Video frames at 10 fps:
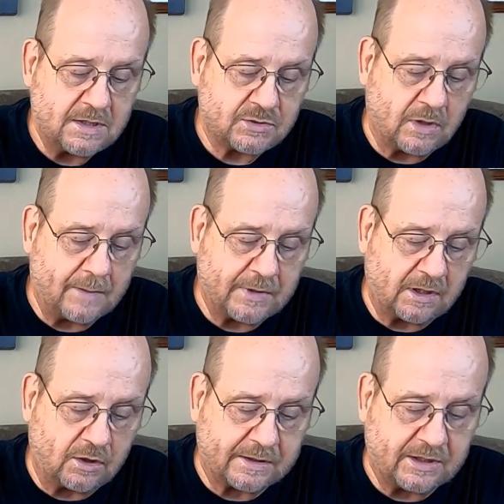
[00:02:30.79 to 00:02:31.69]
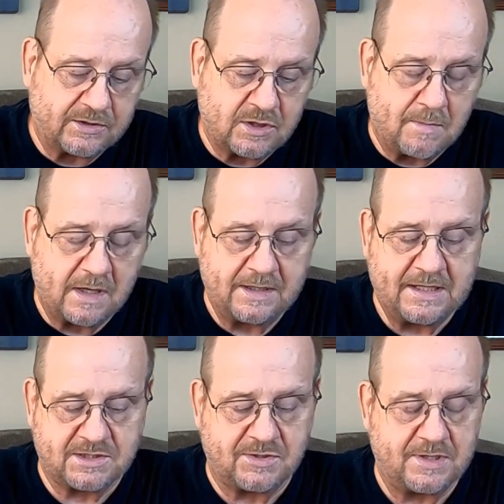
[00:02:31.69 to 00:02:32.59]
So I'm going to look at
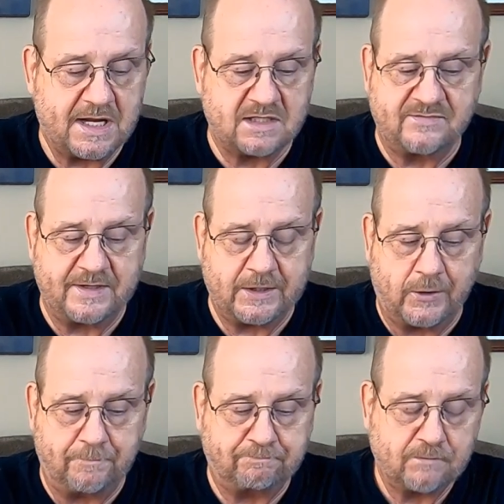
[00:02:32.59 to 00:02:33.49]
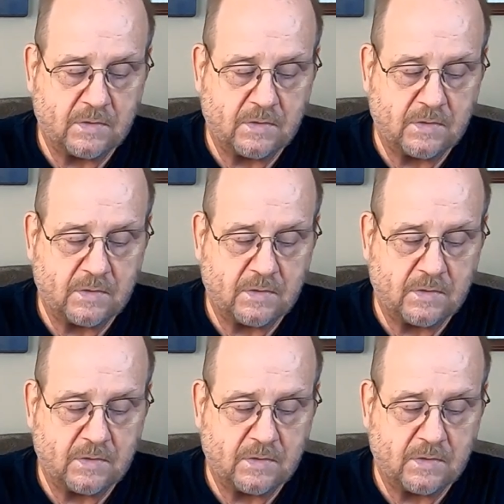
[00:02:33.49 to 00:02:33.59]
yesterday's video.